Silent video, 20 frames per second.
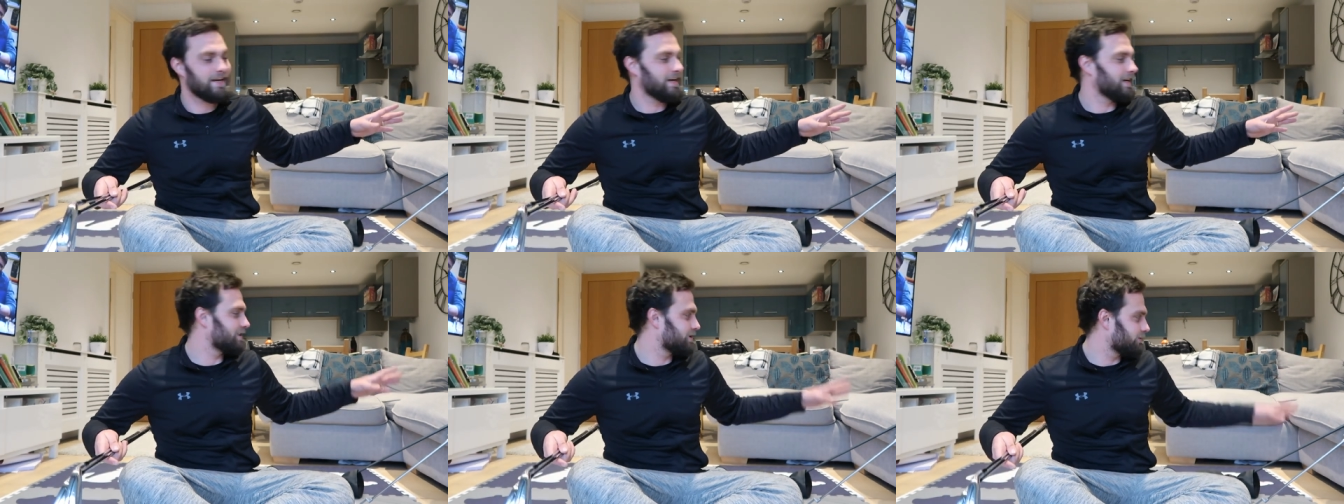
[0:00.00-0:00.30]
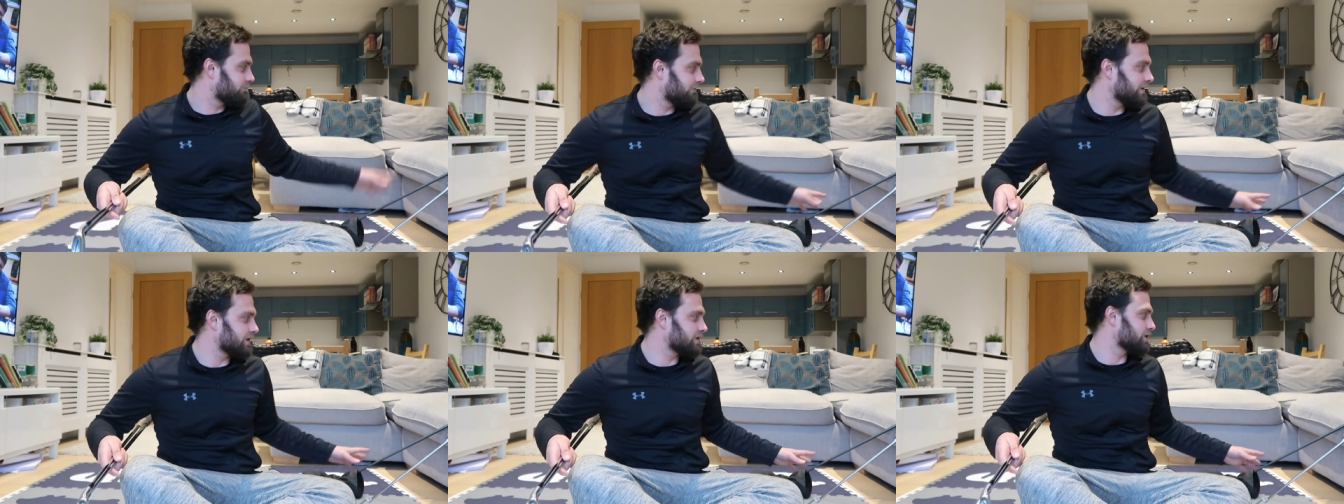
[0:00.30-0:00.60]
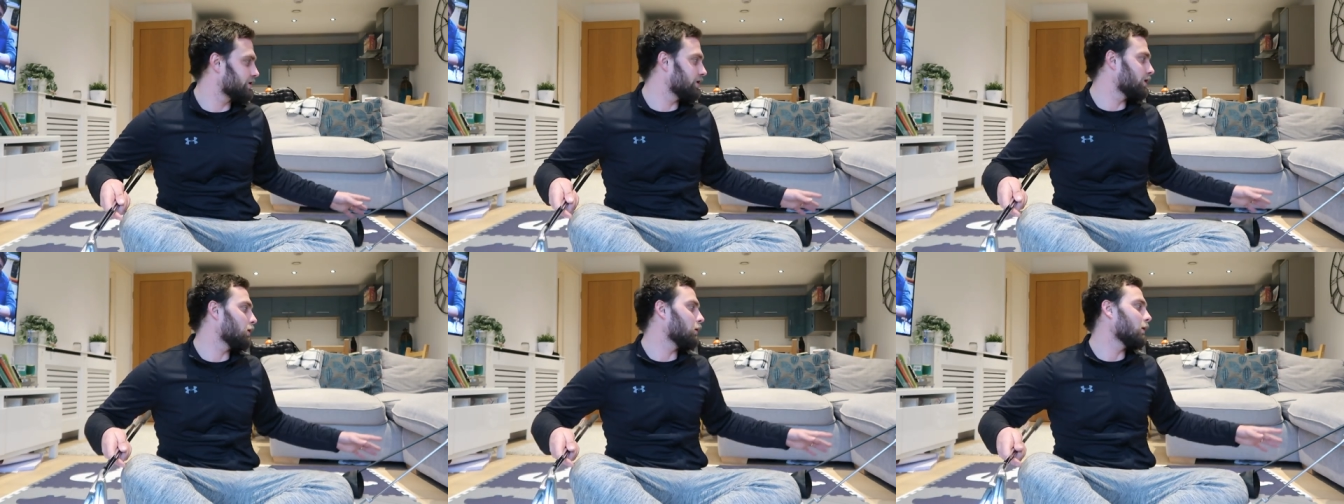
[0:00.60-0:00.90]
it's
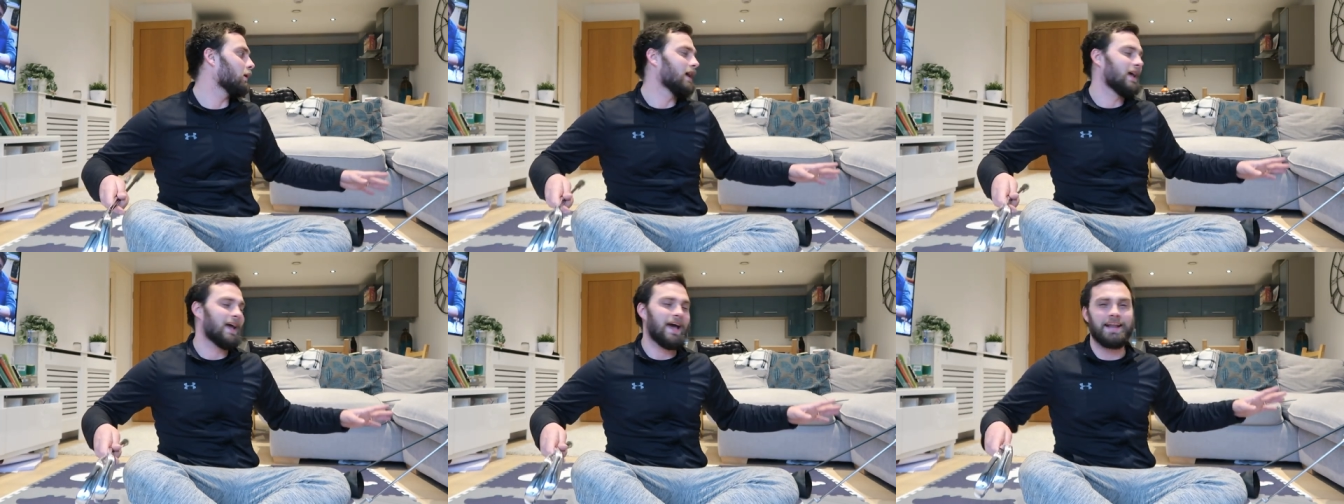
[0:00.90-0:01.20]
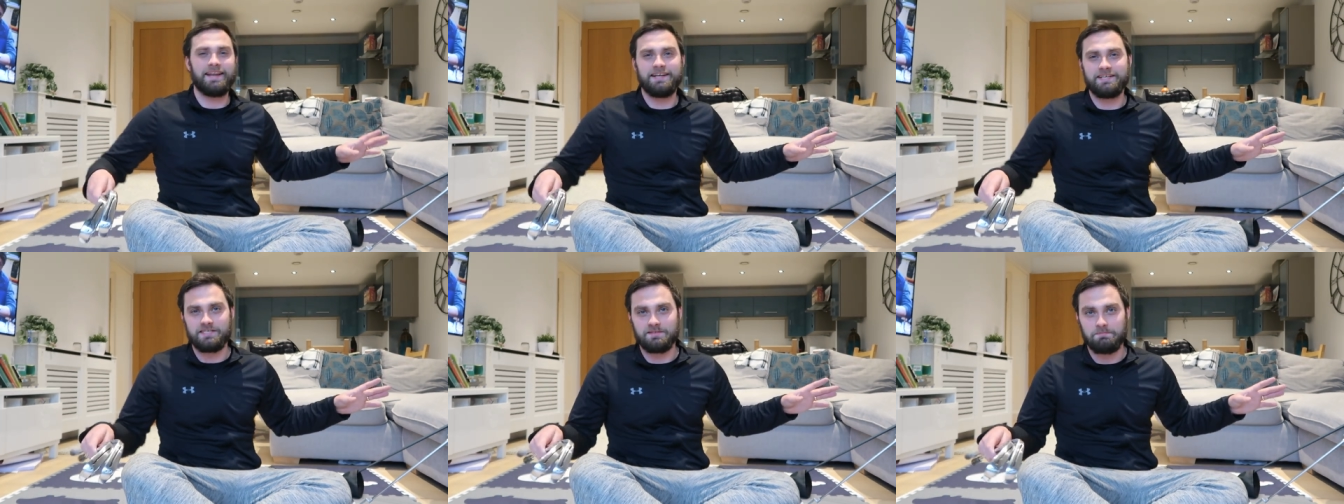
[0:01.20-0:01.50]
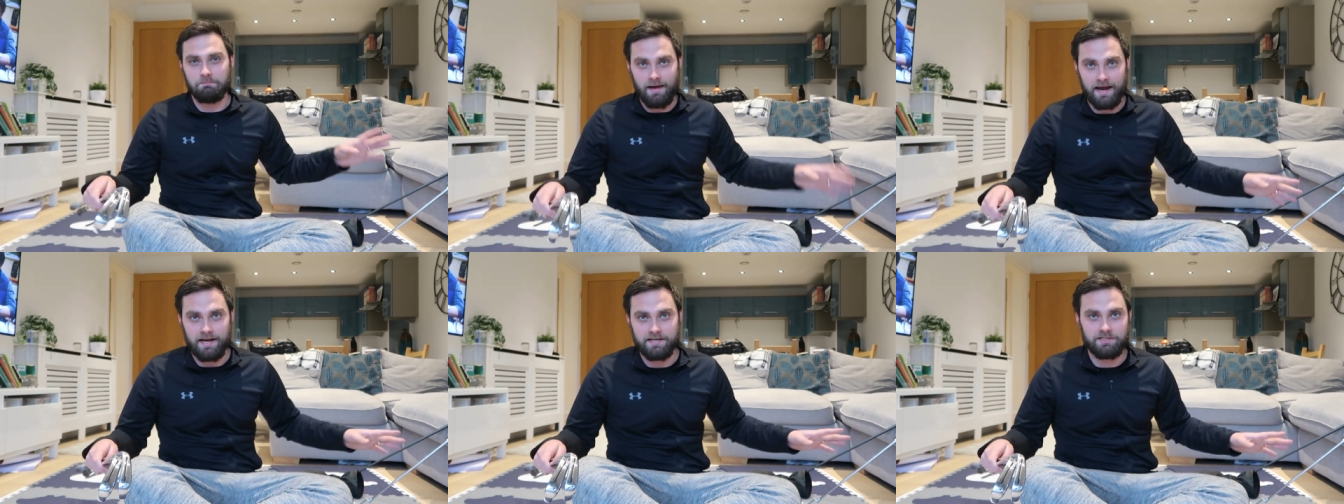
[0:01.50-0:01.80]
original, and it
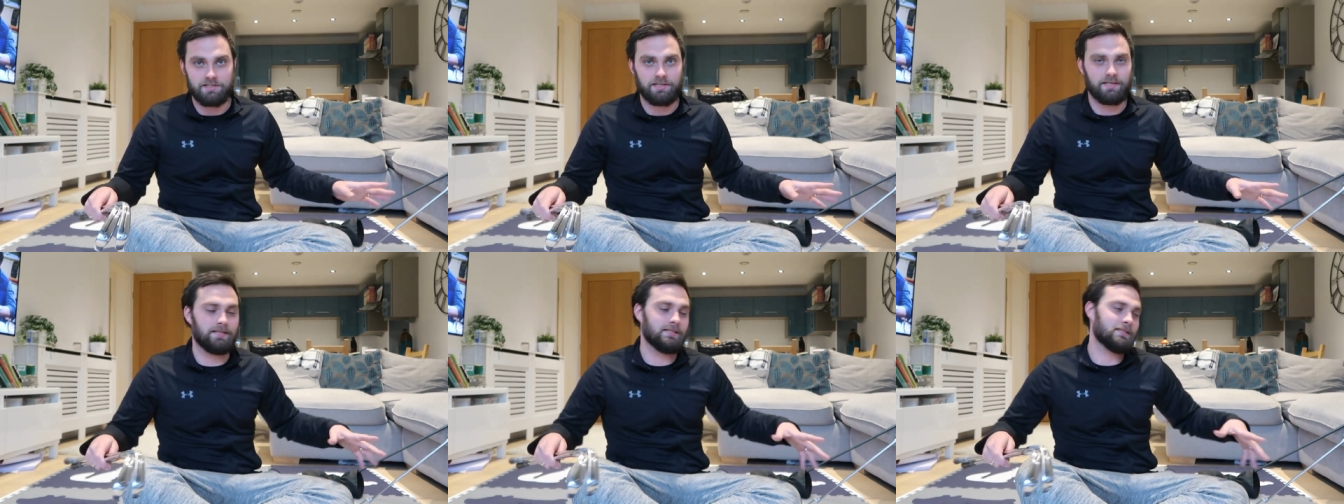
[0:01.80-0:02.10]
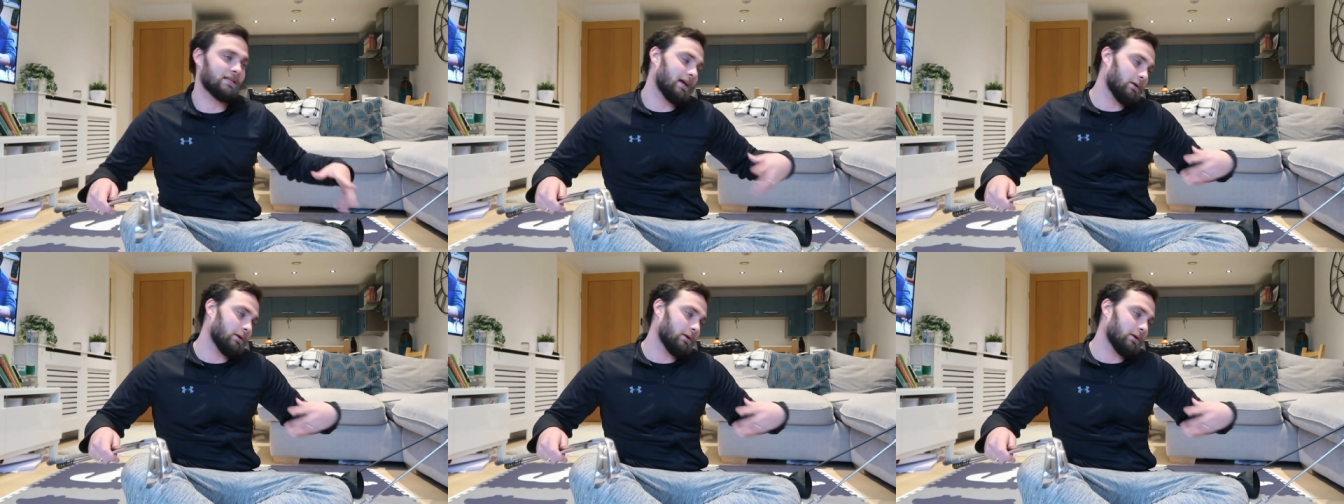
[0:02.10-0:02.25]
just matches,